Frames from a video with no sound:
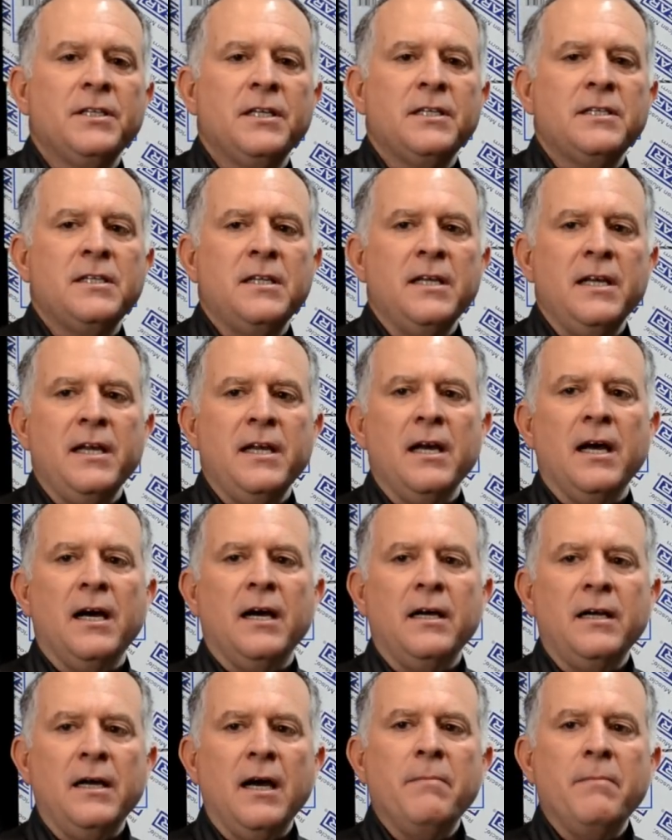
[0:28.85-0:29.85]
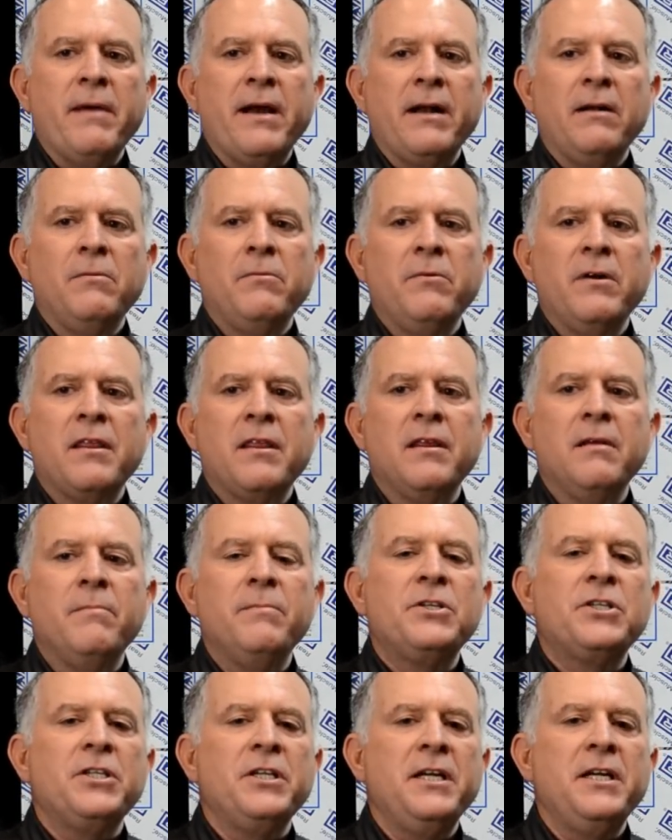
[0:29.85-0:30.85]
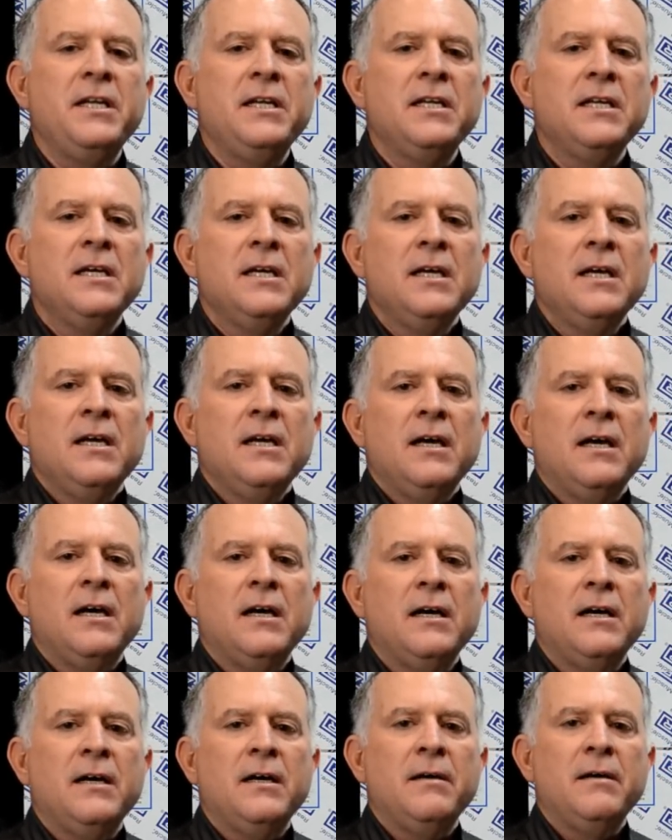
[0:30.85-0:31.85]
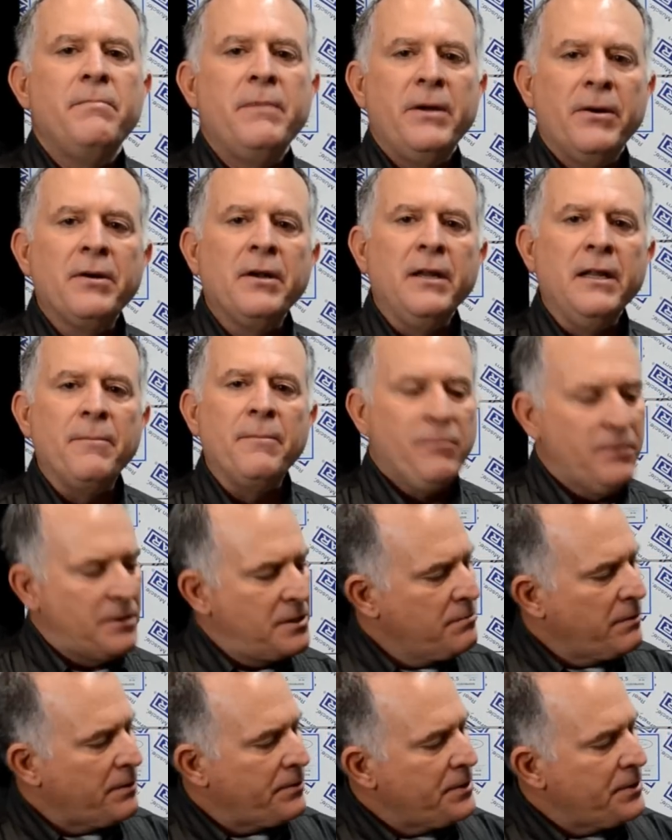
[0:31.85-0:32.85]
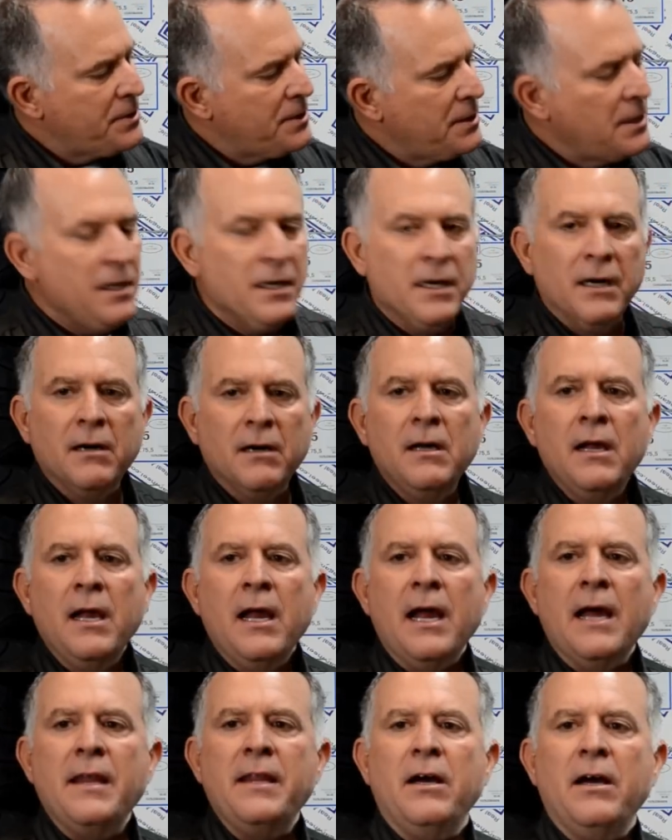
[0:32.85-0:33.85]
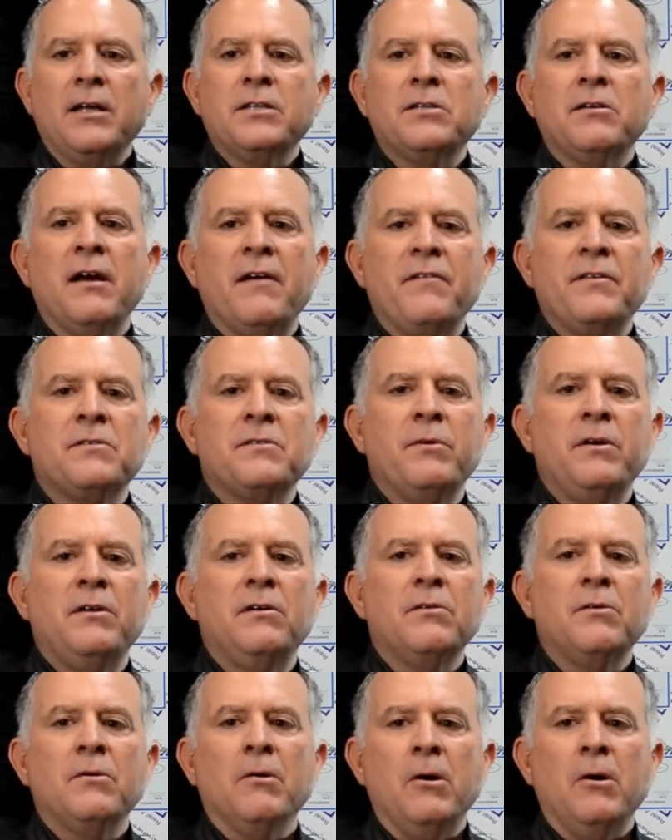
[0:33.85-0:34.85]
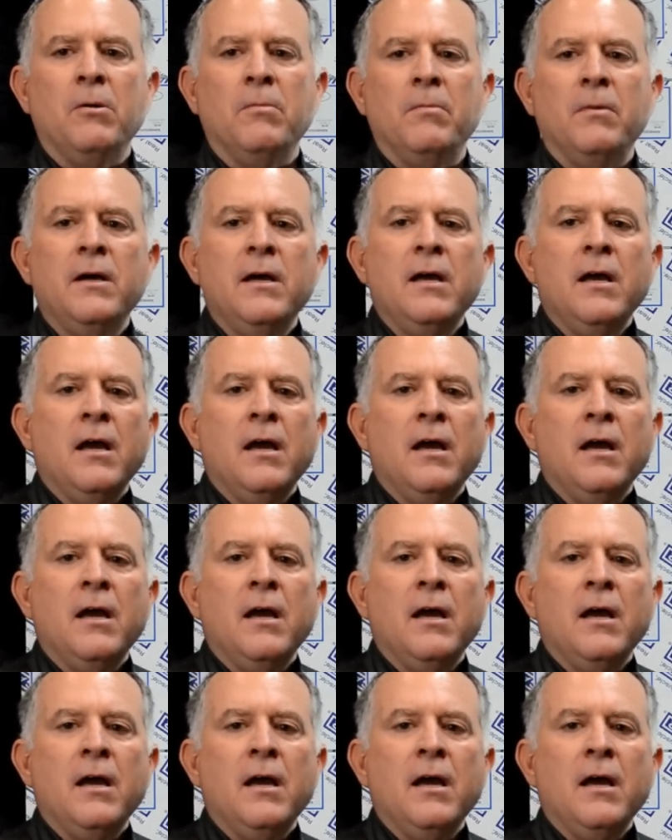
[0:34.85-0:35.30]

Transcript: It's the gunmetal with the machine mirrored lip, which is what you see here, and they also have this wheel in chrome.